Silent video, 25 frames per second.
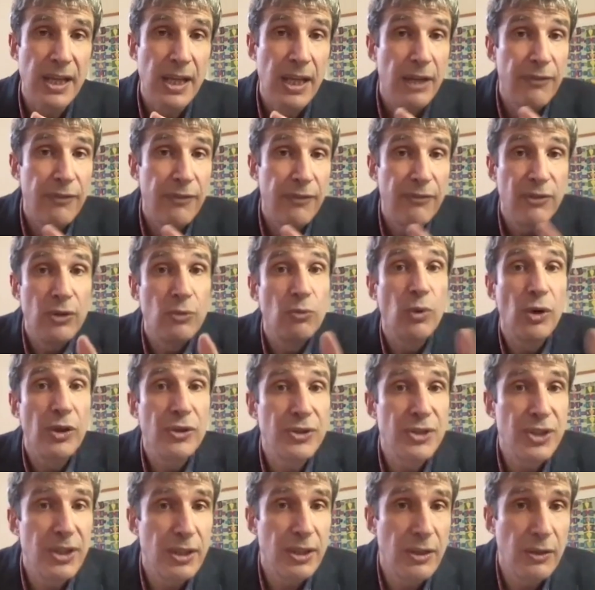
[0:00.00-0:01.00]
If you
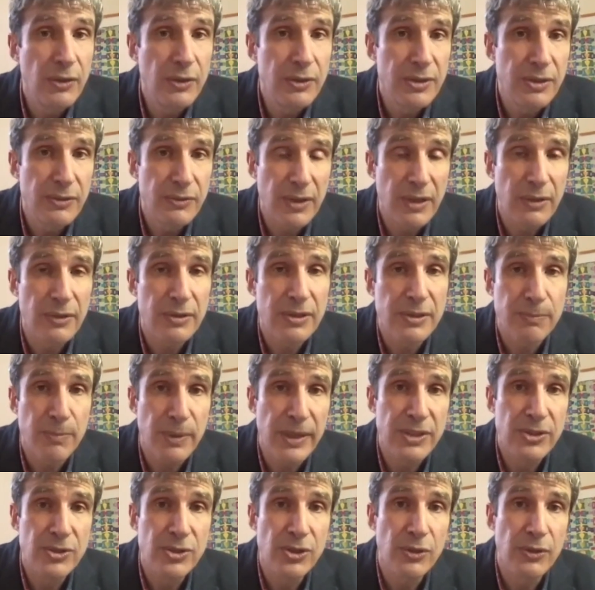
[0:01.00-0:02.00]
want to use a, a
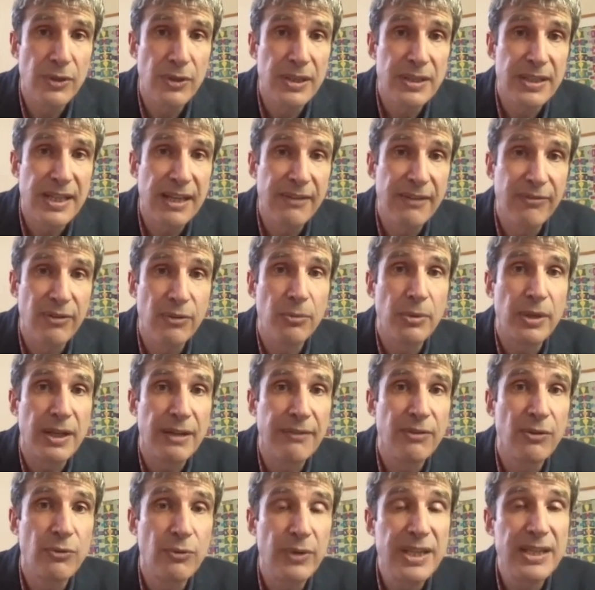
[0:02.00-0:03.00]
splint during the day for
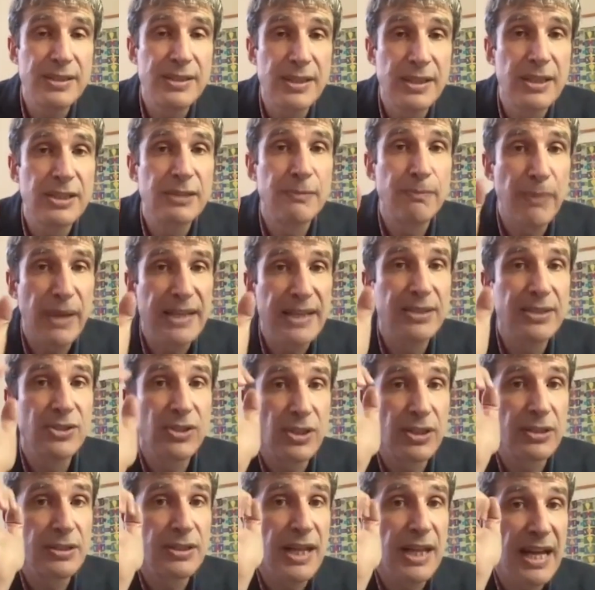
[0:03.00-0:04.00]
whatever reason, it's best
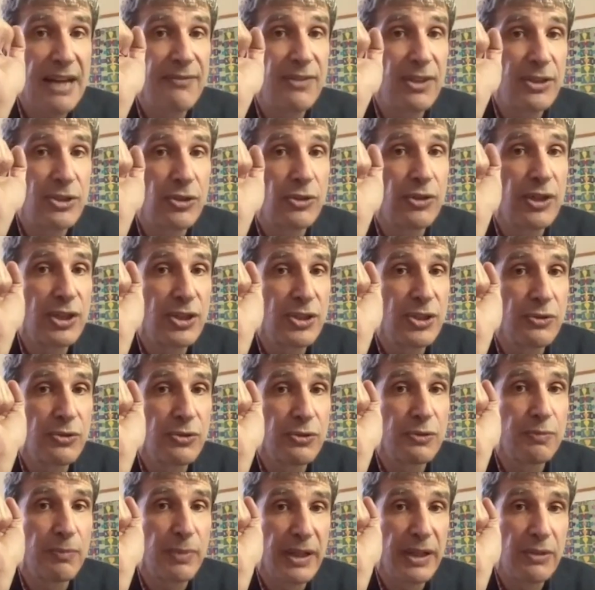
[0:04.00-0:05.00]
to, to have the
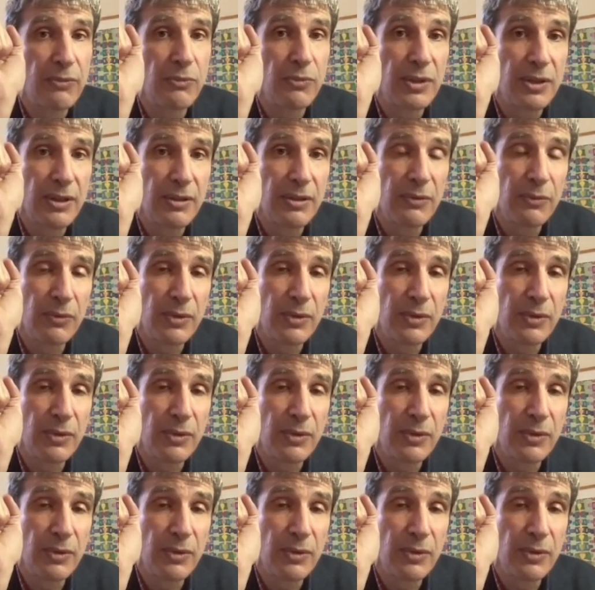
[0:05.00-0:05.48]
traditional splint with the,